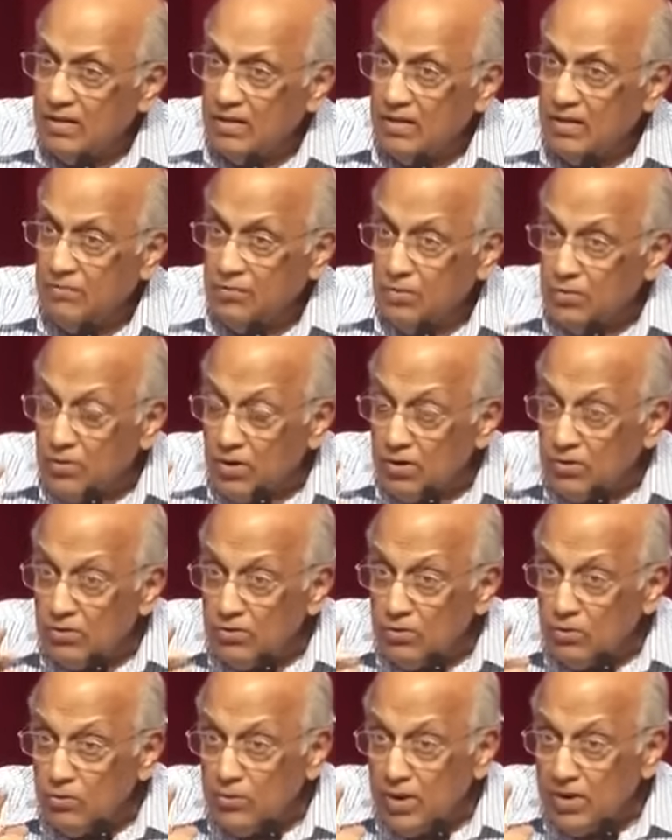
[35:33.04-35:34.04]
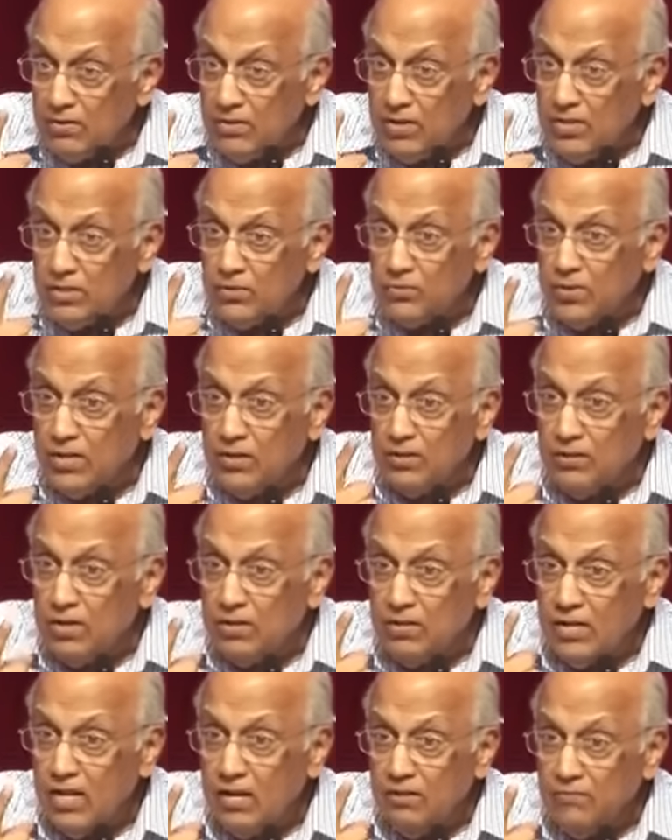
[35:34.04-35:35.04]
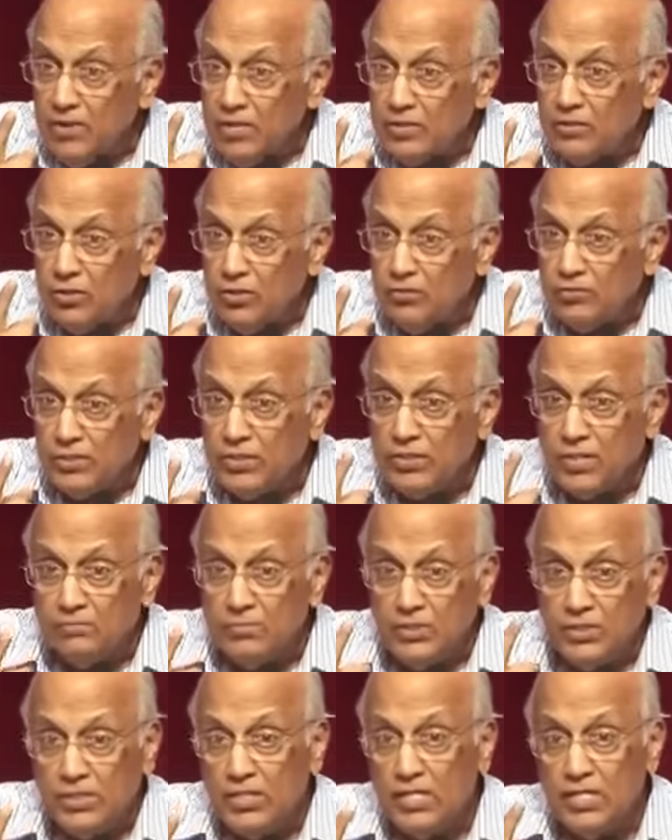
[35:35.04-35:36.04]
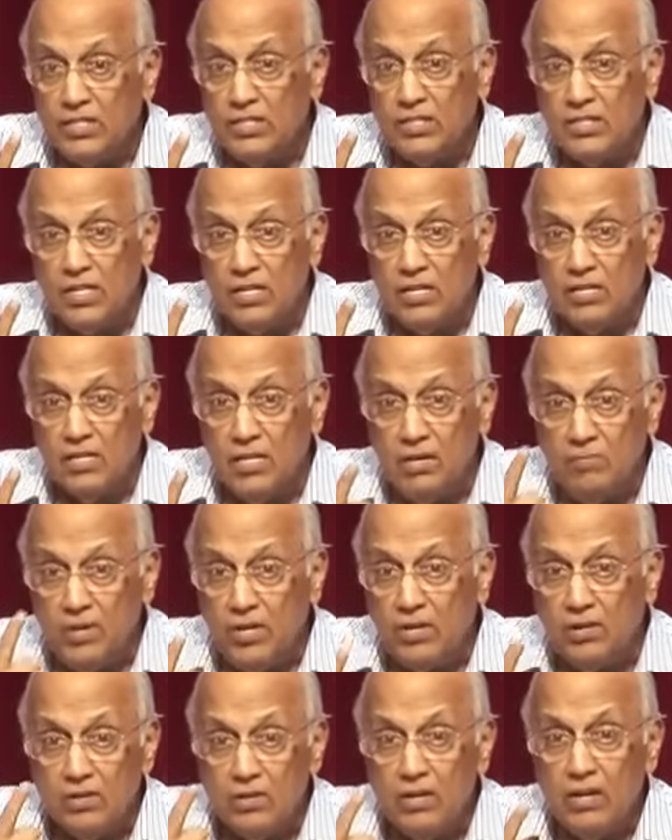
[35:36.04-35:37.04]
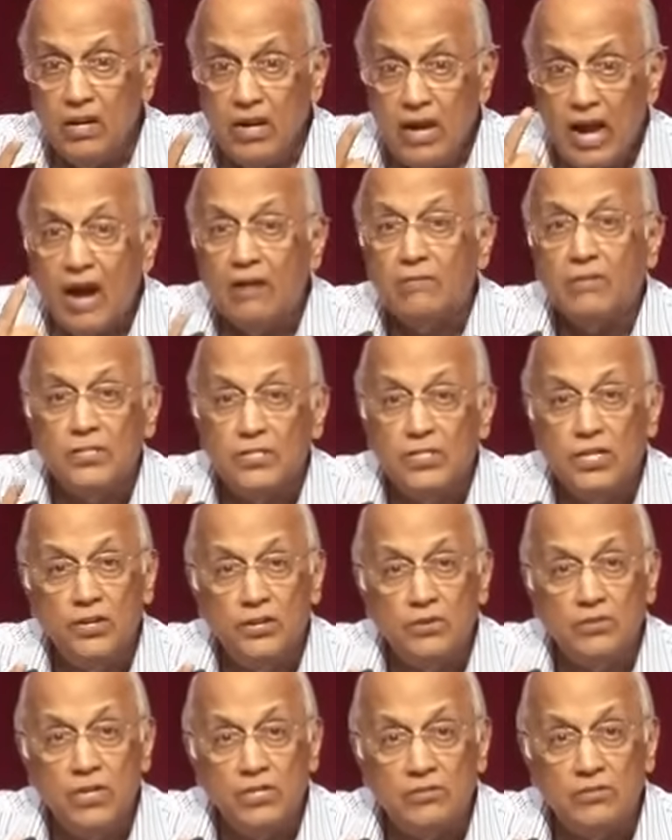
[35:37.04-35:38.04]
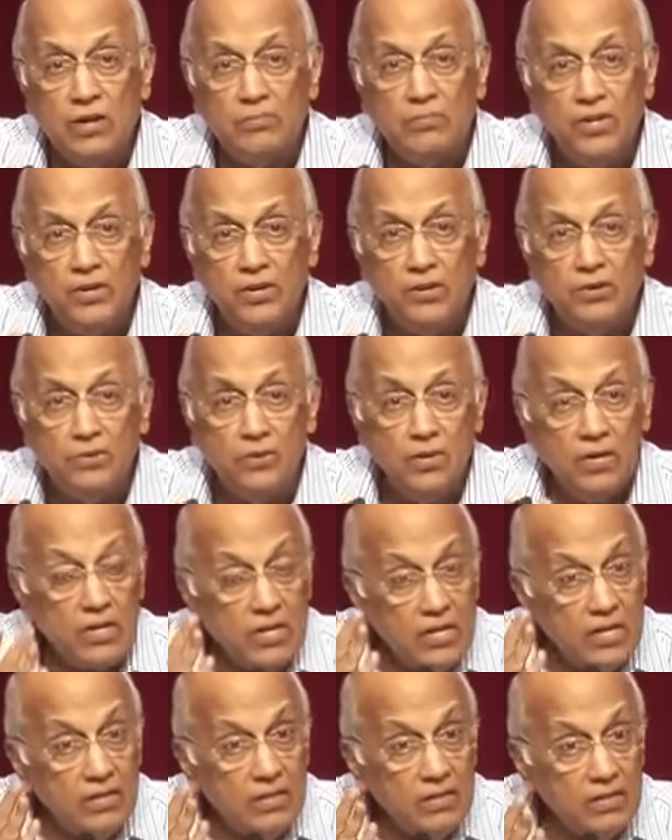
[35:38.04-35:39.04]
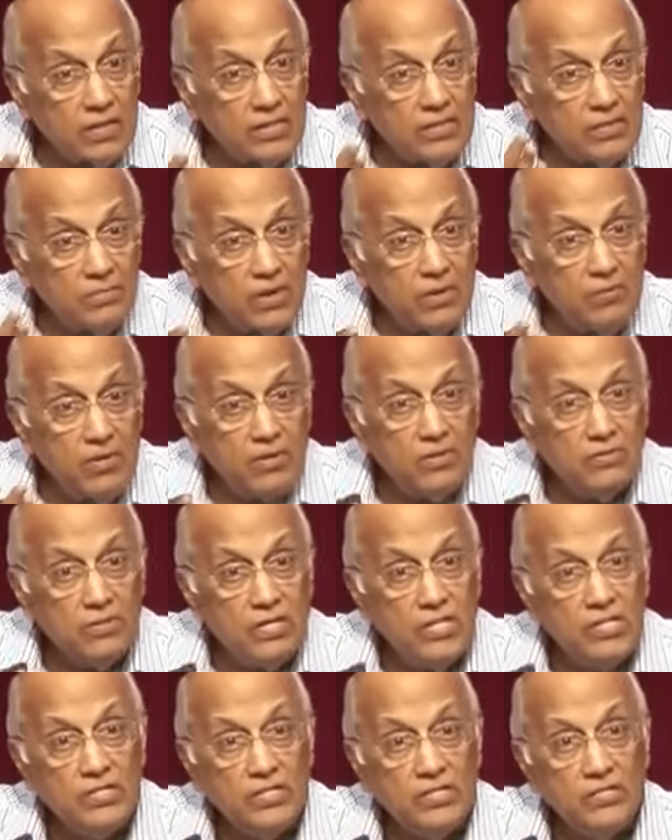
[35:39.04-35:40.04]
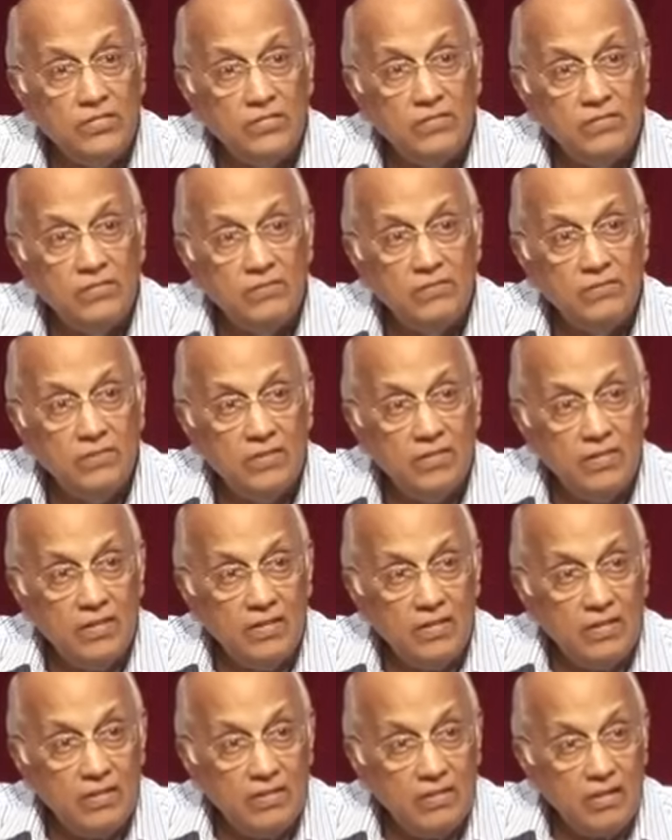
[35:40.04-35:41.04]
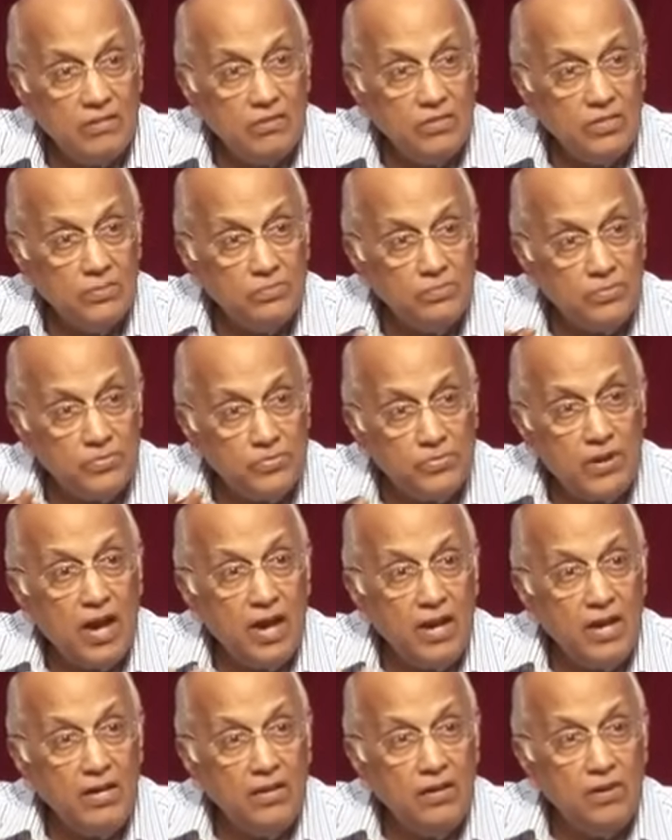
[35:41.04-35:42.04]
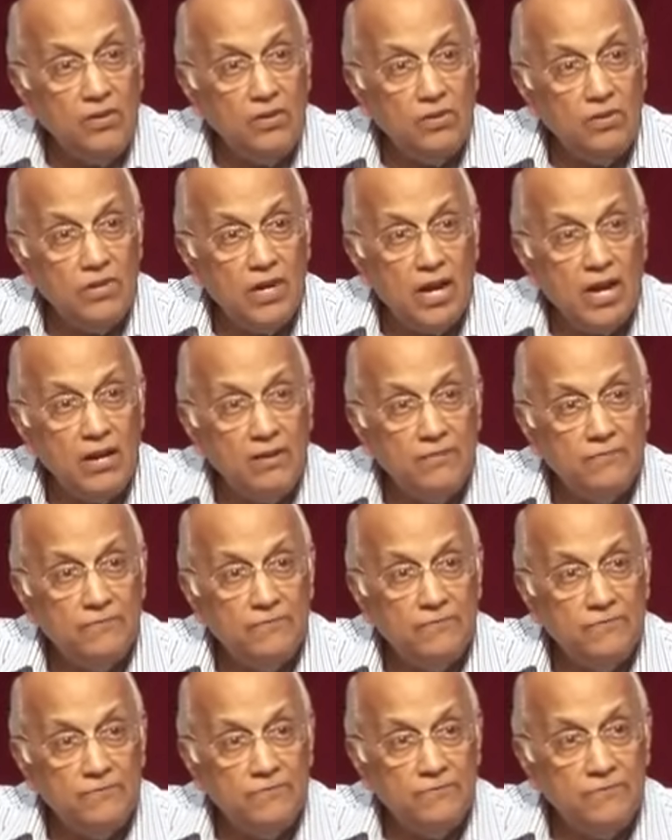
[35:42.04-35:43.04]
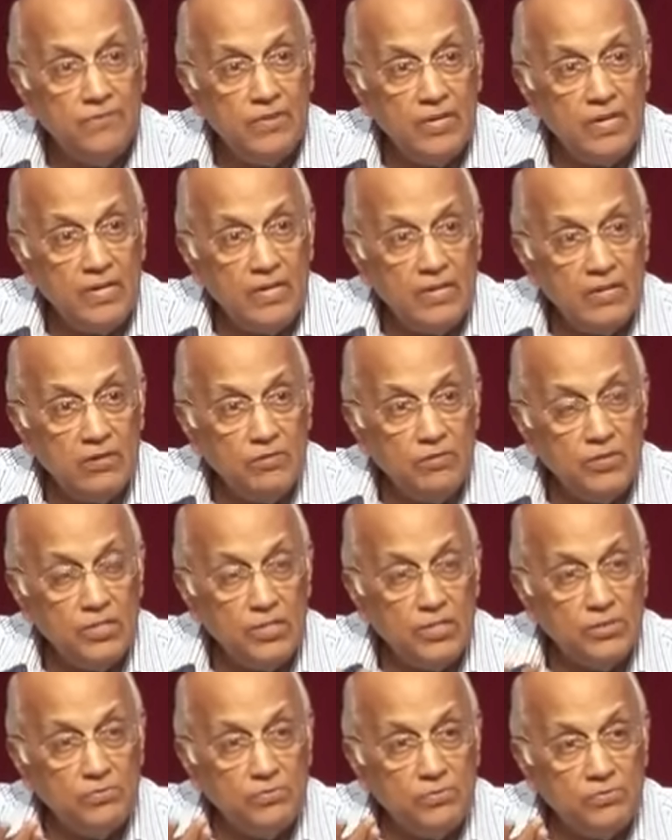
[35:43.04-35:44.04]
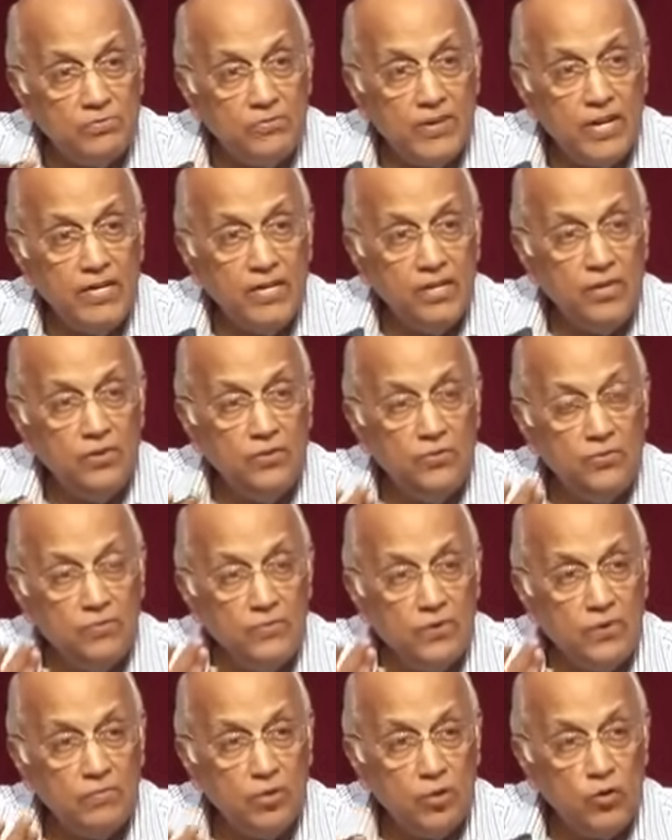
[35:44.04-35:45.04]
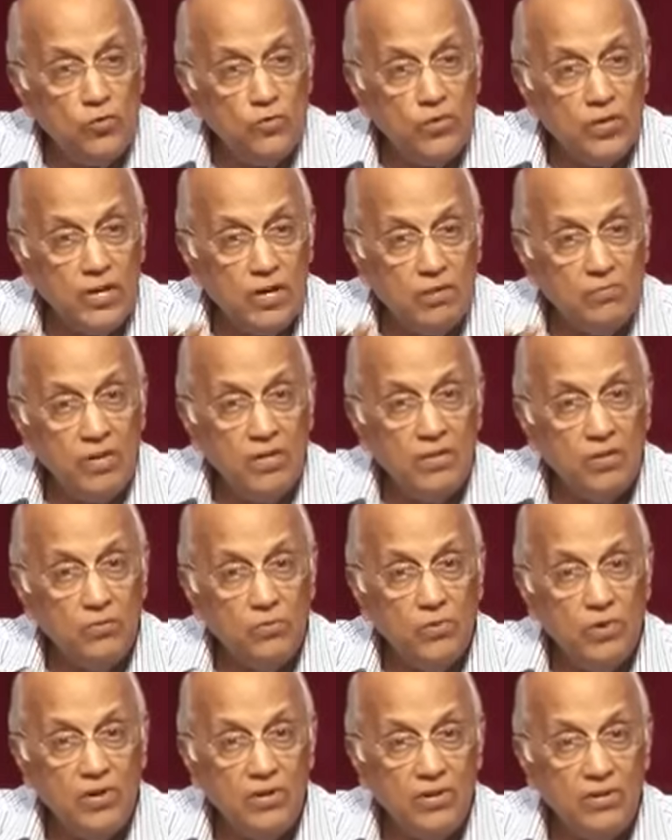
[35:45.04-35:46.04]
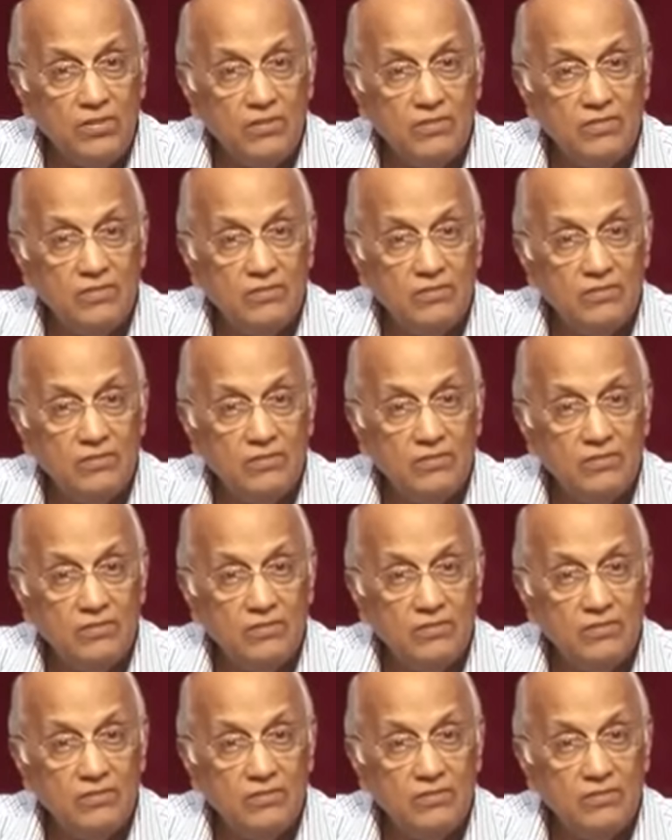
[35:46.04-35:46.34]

And if you want to know one reason why you're not getting victory over some sins that are keeping on harassing you and troubling you, this may be the reason. There is a pride in your life which is preventing you from overcoming the world.